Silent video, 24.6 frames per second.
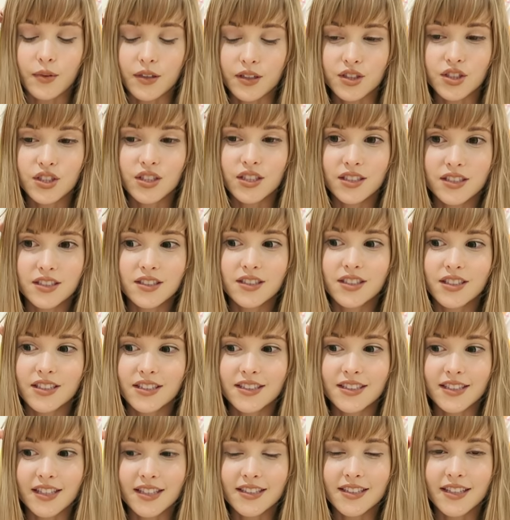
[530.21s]
Like,
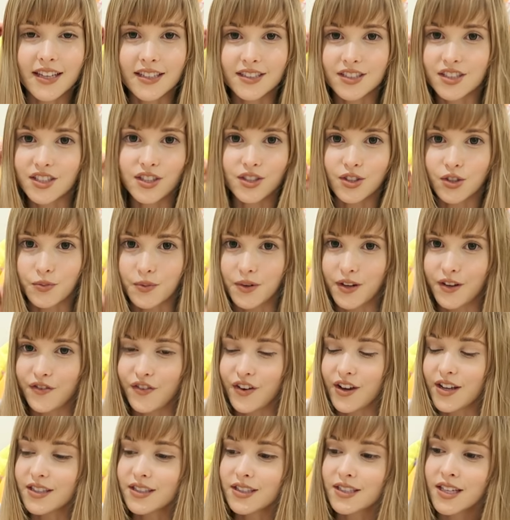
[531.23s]
she says yes, she has so many
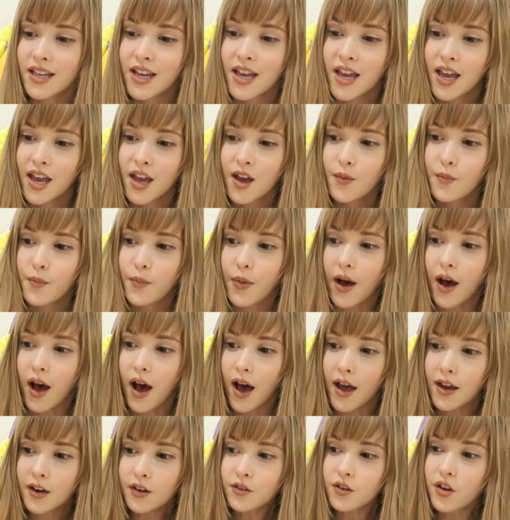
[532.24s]
friends. But
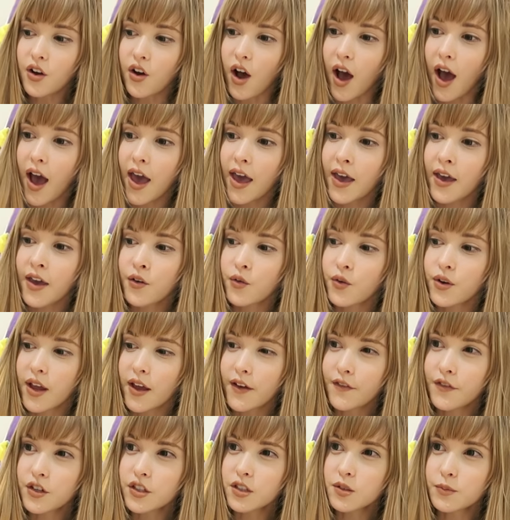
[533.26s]
I don't know, when
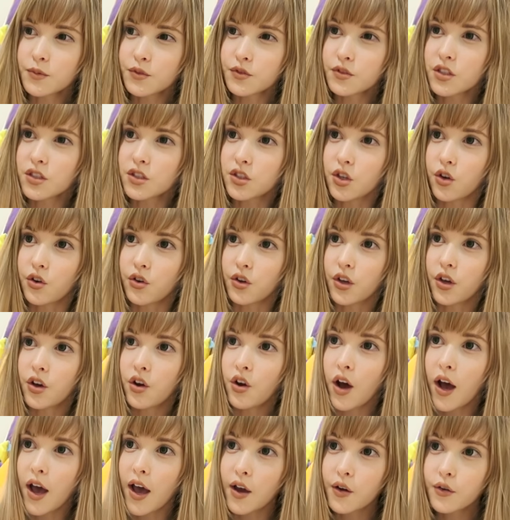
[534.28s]
I first moved to
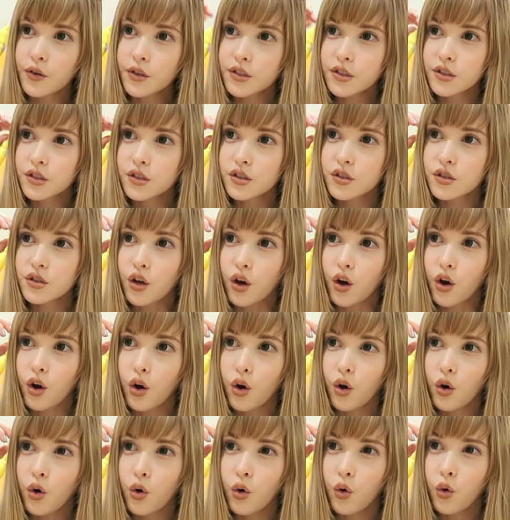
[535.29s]
Tokyo, I was
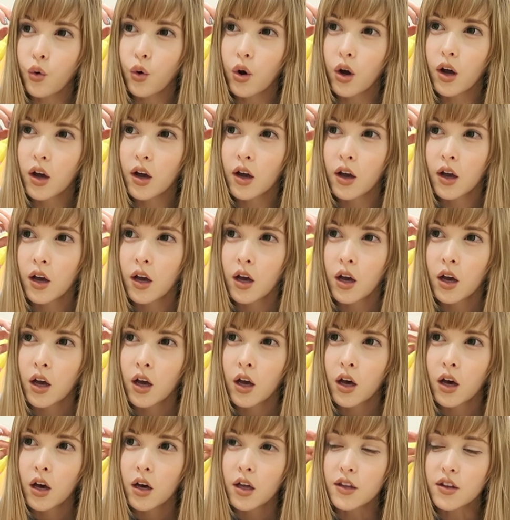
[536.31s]
so
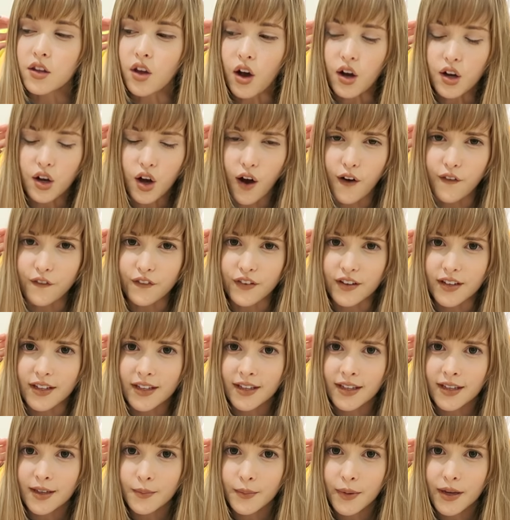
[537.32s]
not
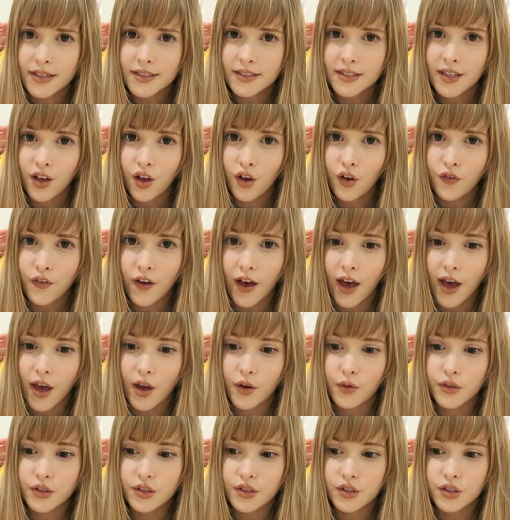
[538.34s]
confident in myself.
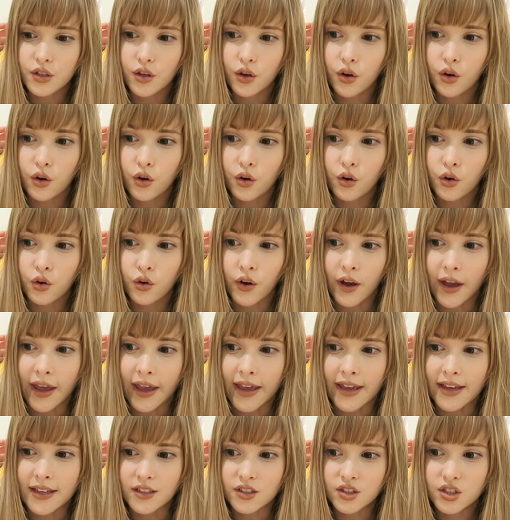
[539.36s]
I was so
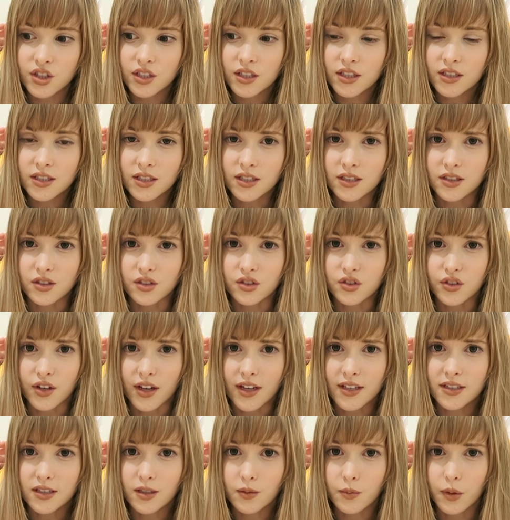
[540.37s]
anxious and
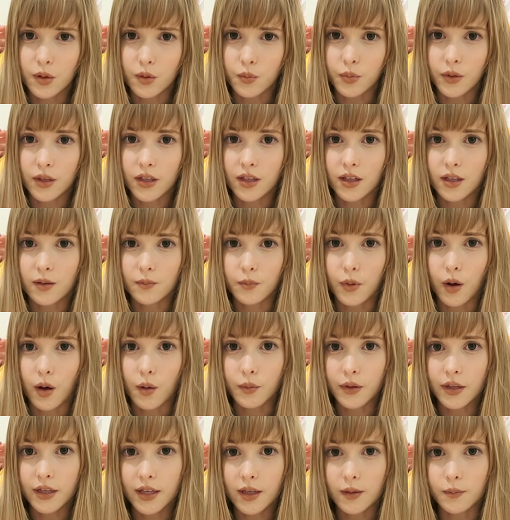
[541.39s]
stressed about being in
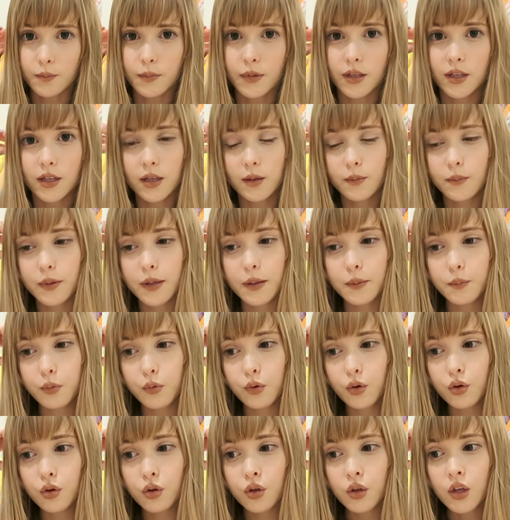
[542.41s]
public and meeting
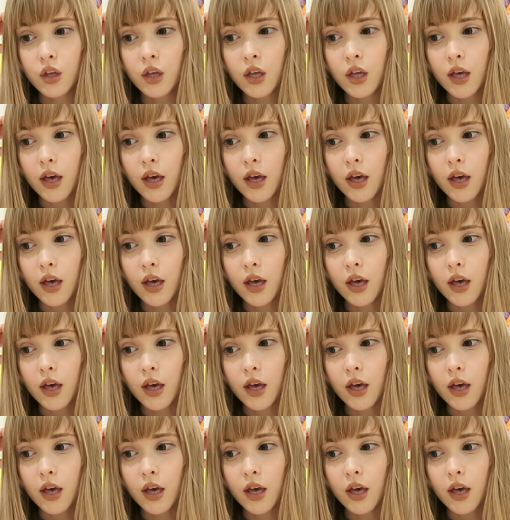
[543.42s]
people.